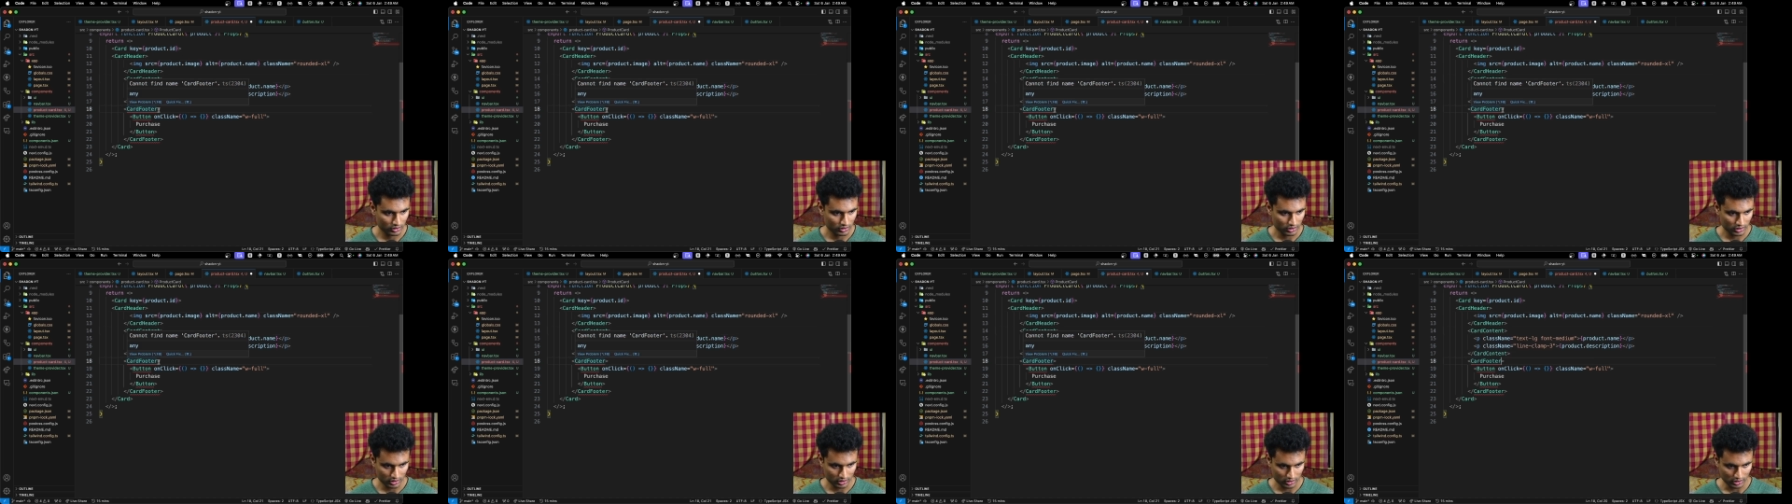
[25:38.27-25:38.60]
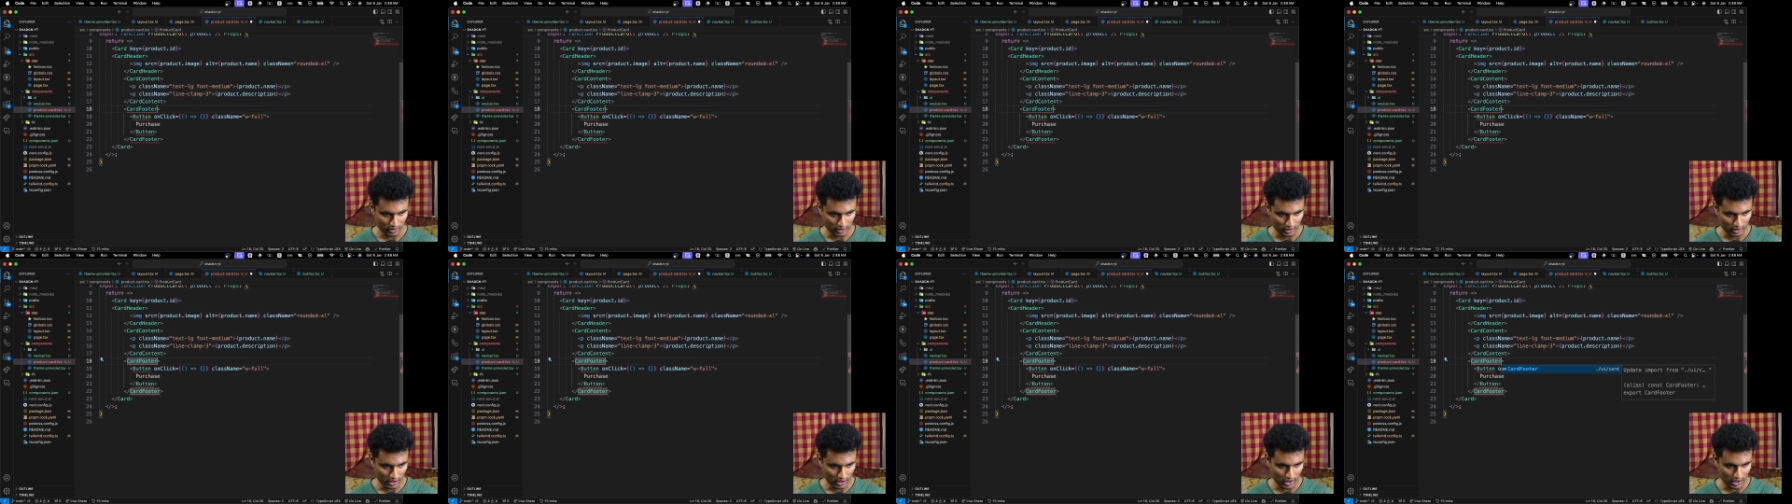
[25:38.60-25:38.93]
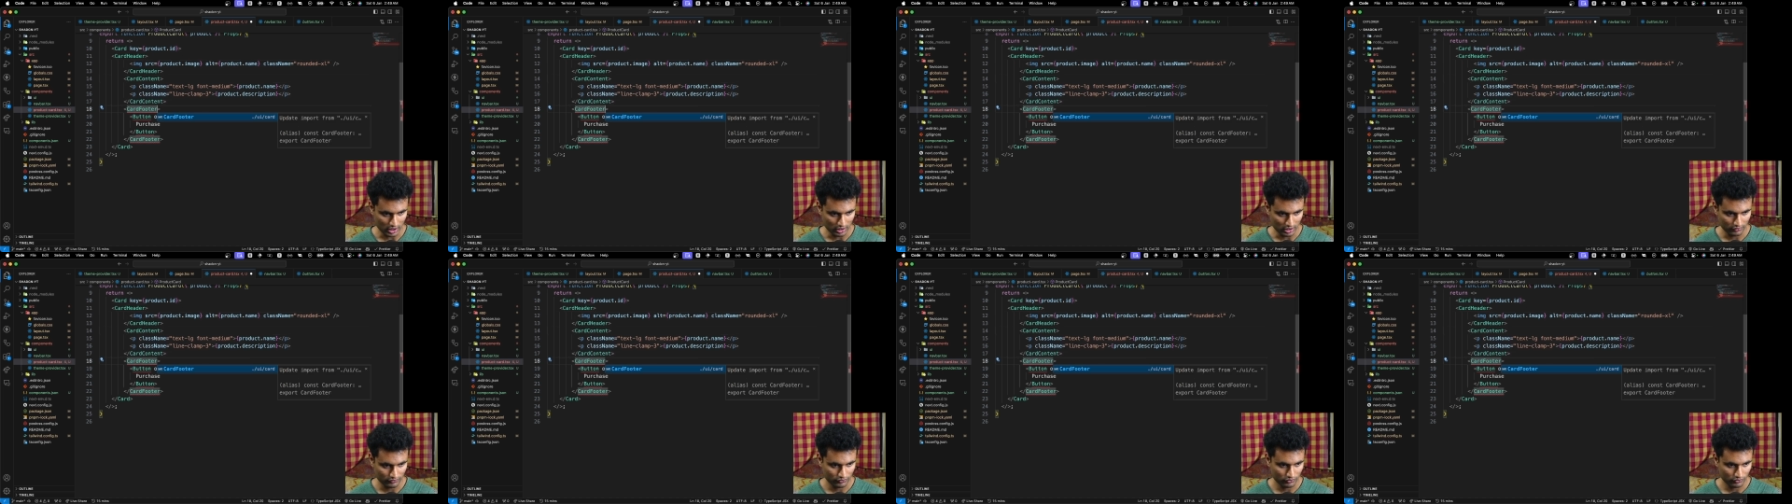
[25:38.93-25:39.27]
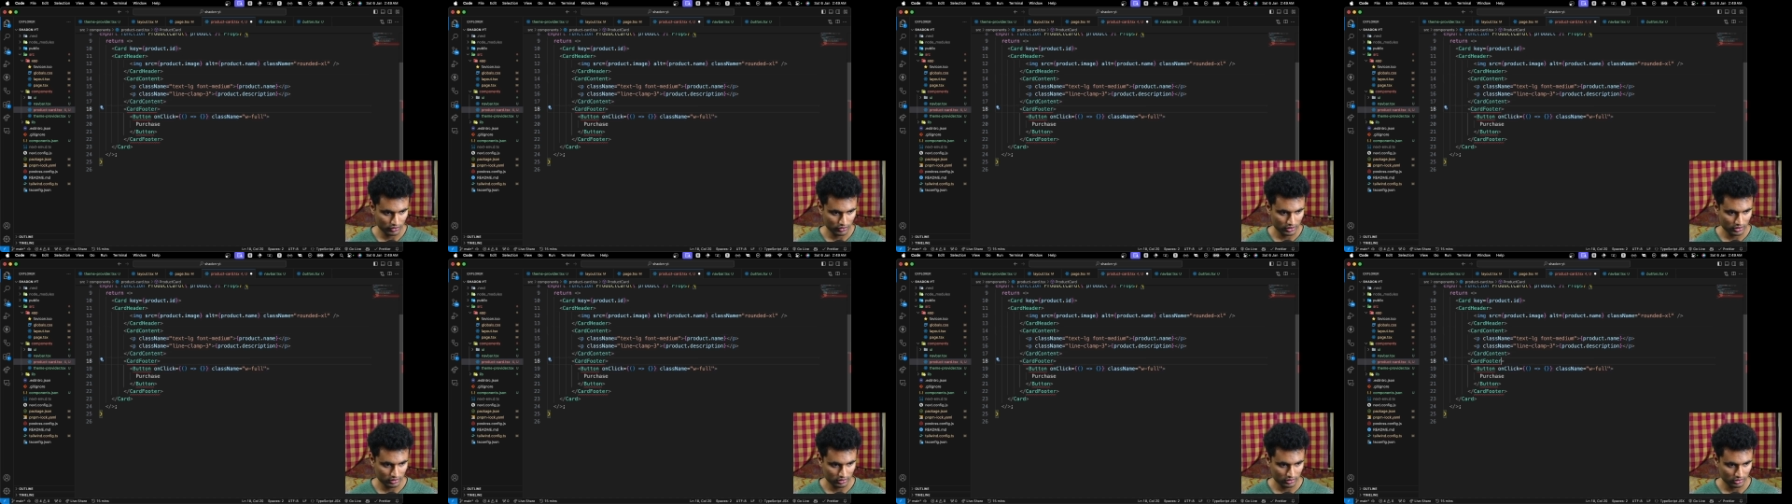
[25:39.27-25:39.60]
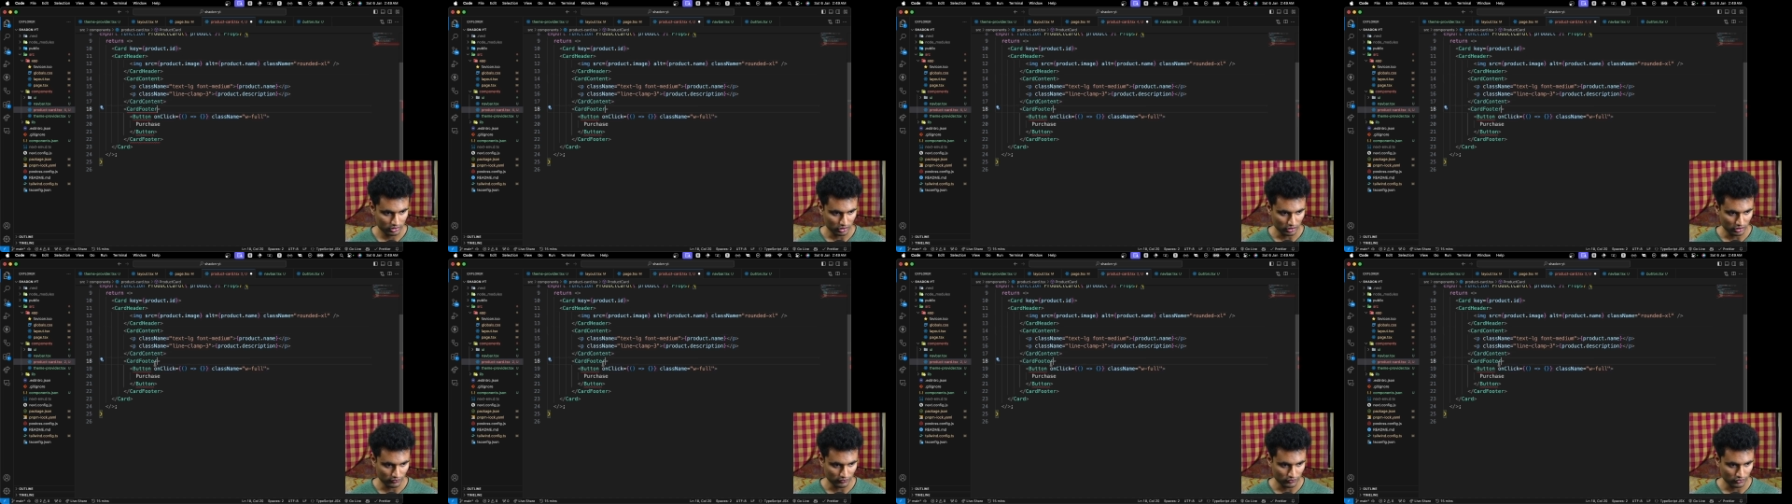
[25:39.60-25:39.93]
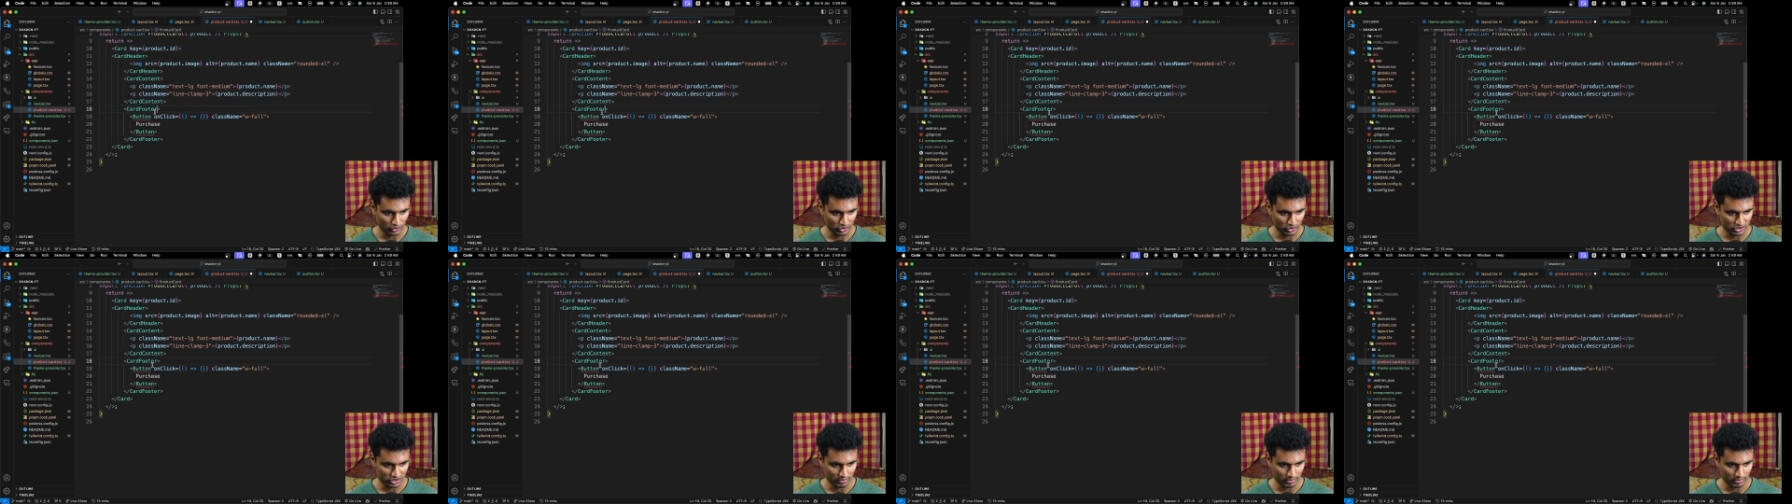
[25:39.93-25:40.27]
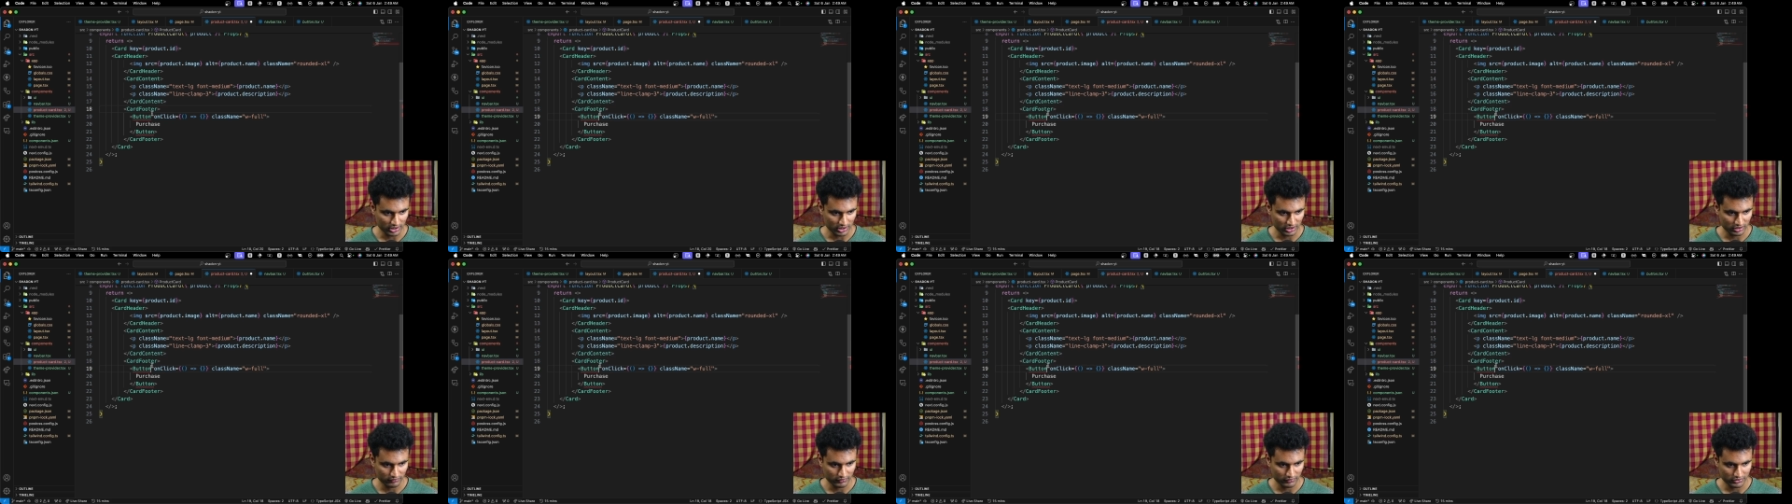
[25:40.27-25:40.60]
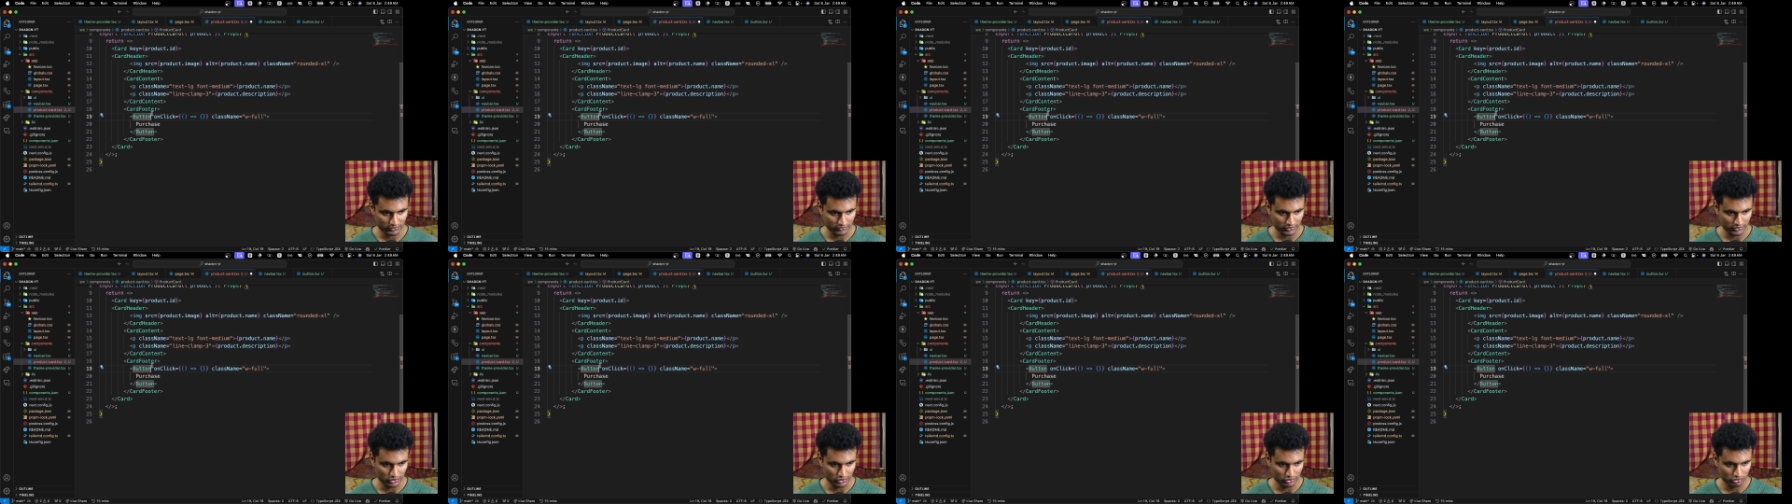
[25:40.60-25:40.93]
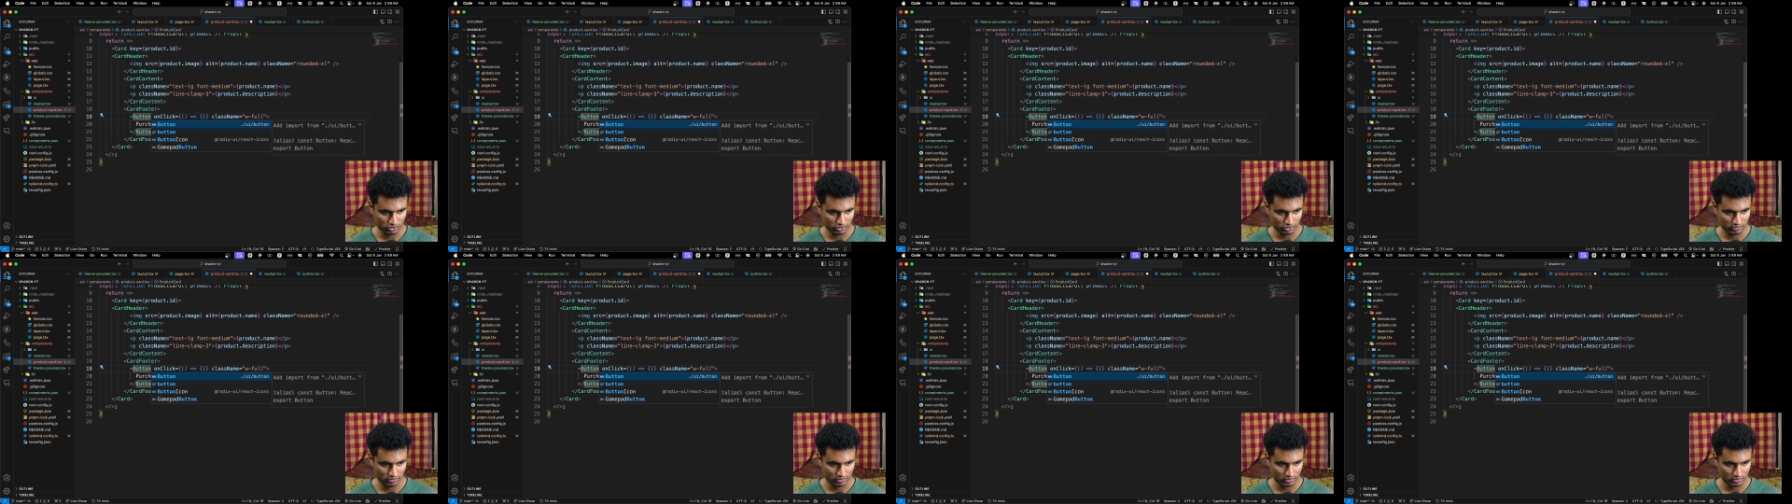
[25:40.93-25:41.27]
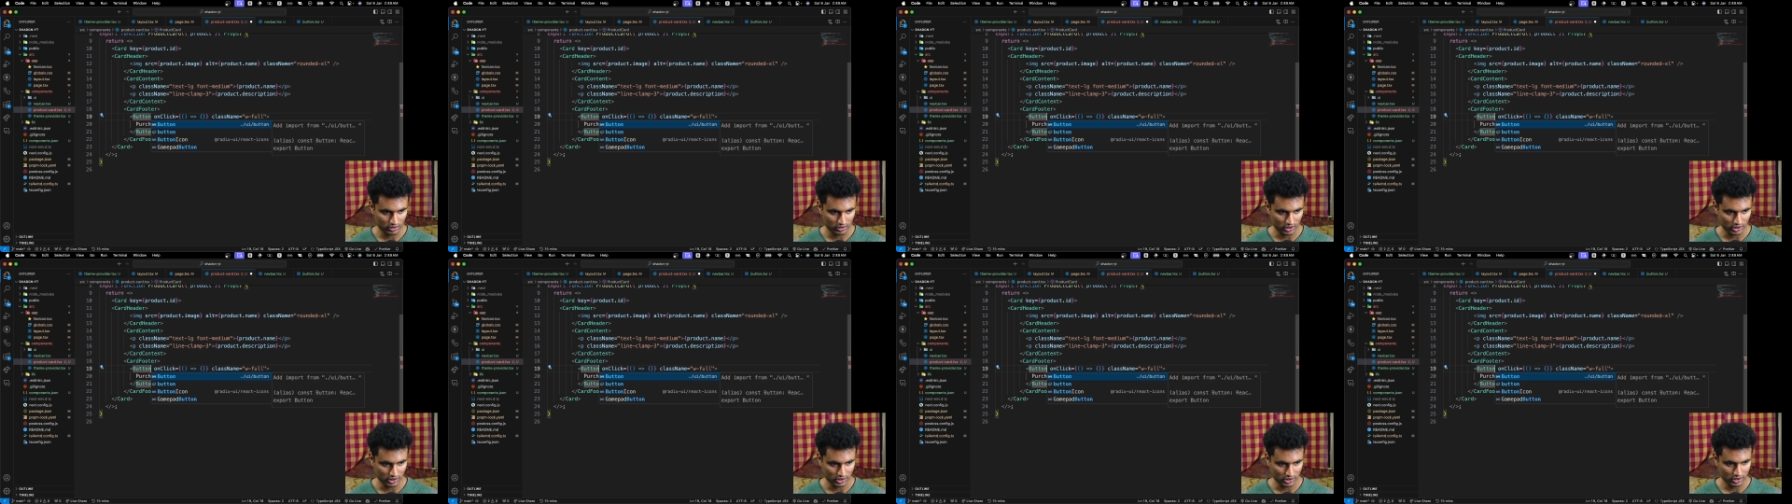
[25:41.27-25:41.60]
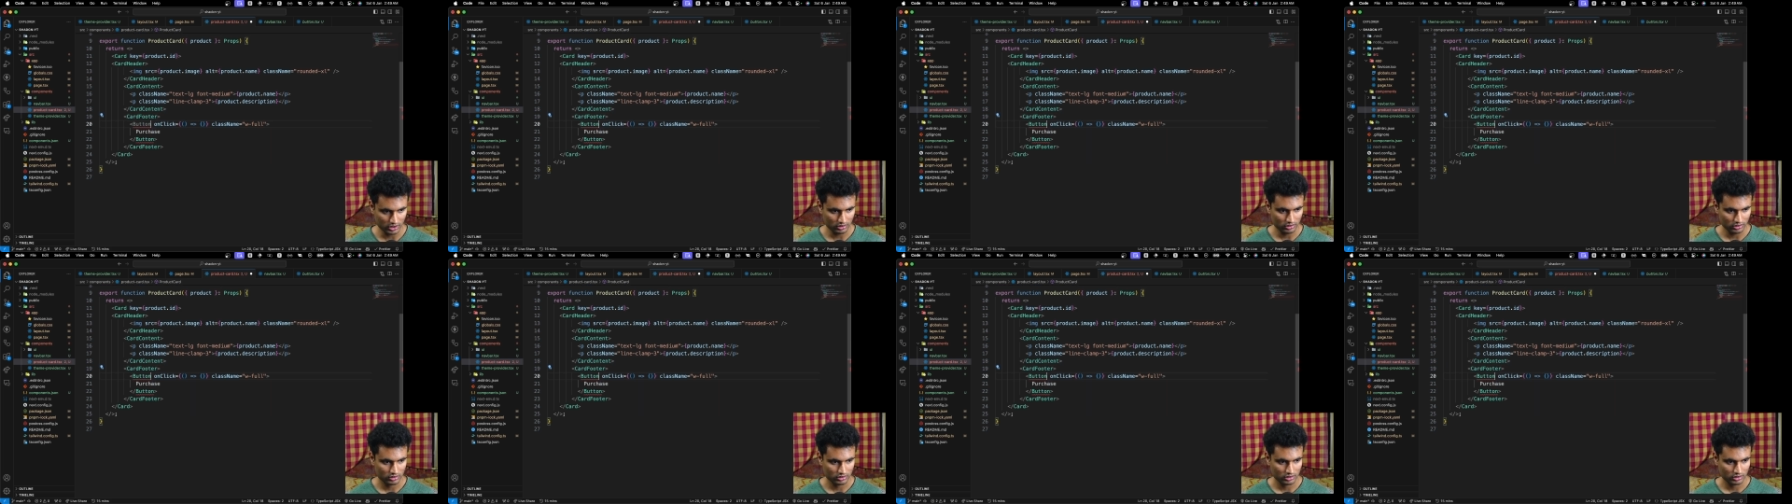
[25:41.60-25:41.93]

the card footer, of course the button which we used earlier.